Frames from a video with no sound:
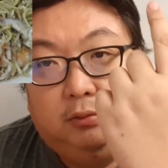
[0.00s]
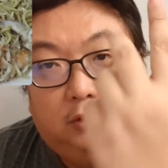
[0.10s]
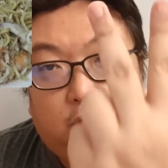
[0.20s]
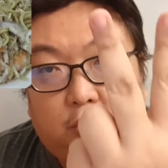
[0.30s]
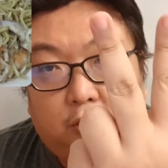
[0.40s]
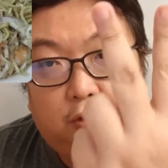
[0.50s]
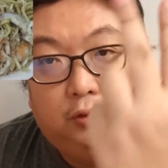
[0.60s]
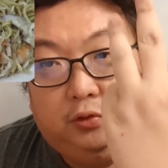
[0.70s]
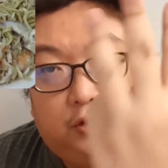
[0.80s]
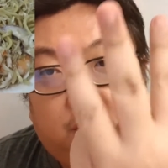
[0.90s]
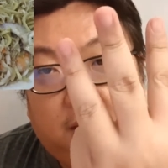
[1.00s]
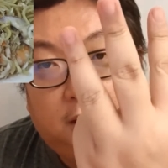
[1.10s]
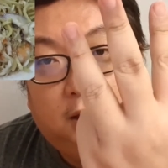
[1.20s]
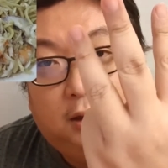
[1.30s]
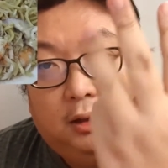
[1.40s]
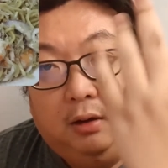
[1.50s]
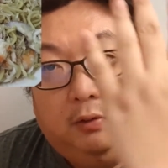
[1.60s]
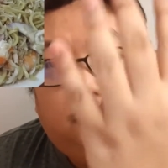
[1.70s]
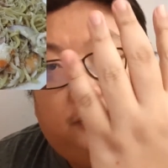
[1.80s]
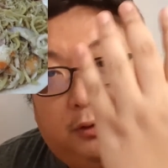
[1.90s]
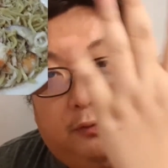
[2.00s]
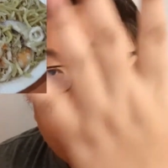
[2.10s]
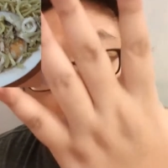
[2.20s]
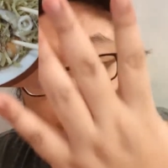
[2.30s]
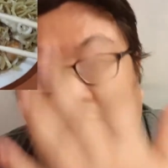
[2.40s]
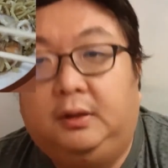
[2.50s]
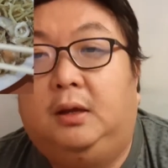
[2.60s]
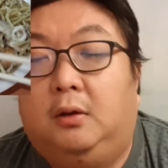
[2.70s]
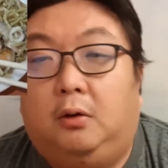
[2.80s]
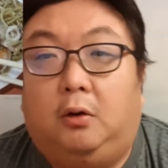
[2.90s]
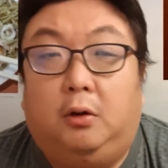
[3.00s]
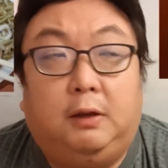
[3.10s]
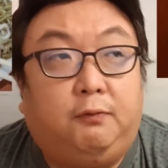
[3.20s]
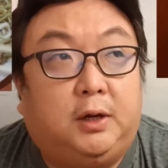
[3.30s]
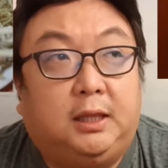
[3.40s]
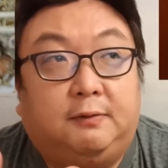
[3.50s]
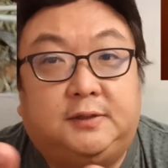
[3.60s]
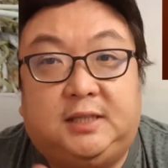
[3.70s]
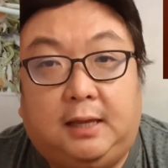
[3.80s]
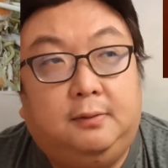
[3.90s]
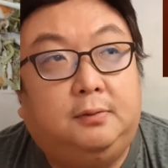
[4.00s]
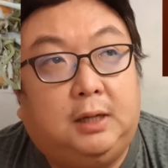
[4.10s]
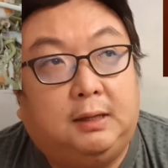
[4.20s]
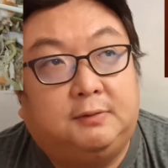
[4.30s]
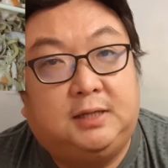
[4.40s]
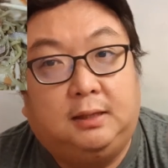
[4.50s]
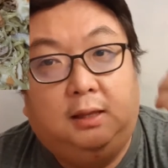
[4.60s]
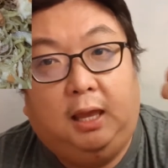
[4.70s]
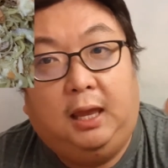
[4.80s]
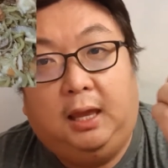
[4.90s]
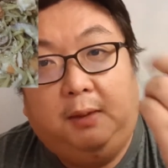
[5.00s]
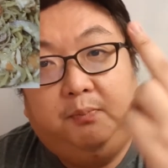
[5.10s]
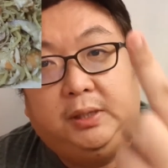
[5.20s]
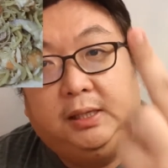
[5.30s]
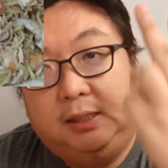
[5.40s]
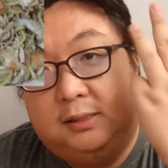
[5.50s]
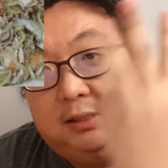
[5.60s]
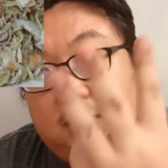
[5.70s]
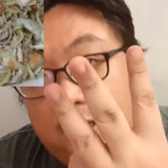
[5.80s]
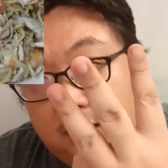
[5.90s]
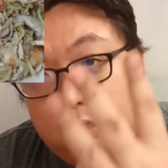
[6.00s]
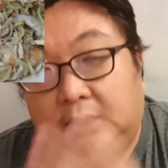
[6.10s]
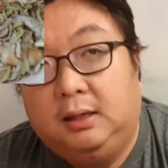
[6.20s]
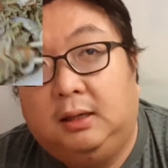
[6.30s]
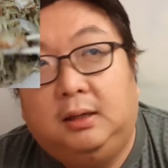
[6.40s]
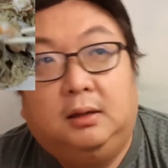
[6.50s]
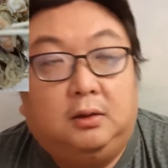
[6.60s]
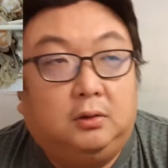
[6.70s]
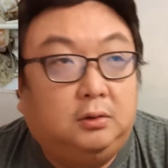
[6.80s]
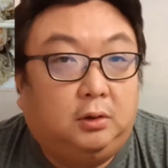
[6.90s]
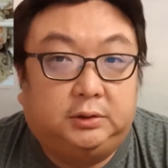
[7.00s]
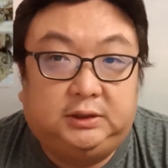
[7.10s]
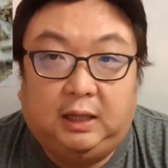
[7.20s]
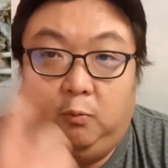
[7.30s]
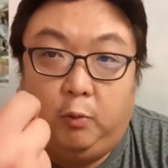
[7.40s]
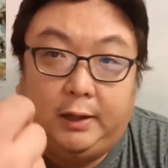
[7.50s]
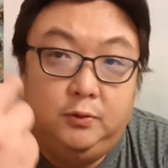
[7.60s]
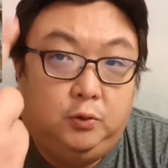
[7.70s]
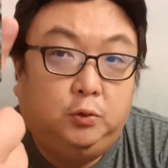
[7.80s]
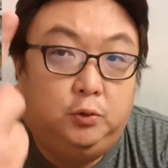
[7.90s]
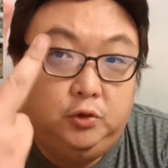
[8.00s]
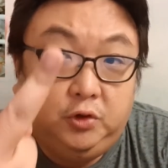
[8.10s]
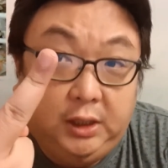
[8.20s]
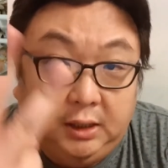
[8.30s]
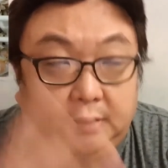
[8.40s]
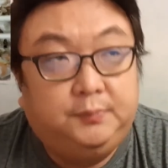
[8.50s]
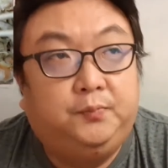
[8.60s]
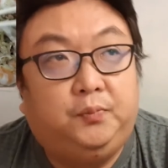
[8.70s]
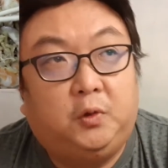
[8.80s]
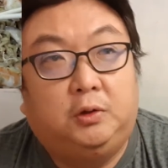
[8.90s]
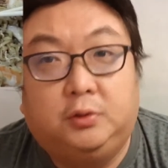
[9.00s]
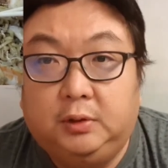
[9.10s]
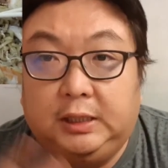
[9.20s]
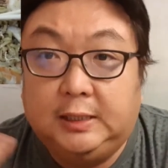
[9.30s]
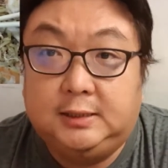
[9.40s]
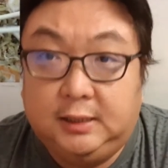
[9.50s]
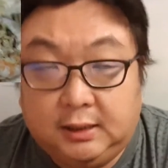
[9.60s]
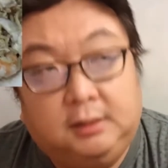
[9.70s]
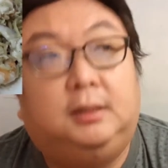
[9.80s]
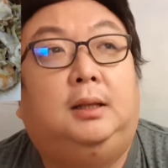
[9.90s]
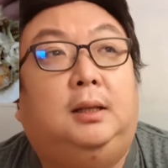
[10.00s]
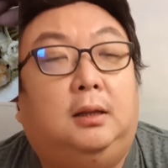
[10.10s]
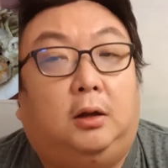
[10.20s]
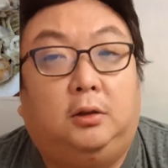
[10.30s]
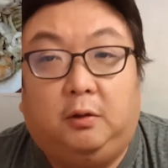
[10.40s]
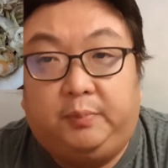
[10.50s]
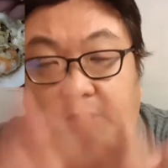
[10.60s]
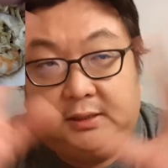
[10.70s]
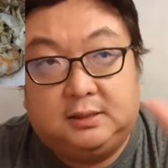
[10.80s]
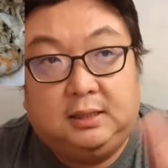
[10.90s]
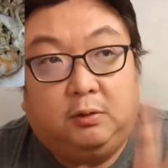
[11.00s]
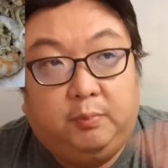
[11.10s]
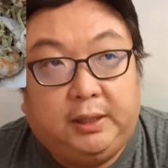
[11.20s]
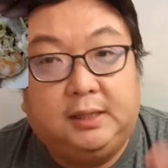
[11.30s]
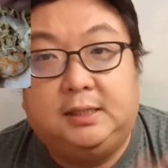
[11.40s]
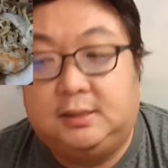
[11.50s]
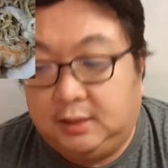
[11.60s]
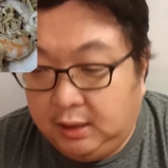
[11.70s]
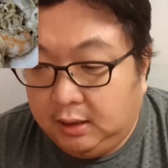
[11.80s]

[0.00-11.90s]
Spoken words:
2, 3, 4, 5. Or if you can have set, you can have set A, B, C. Or set 1, 2, 3. So easier. A lot of places now make it easy,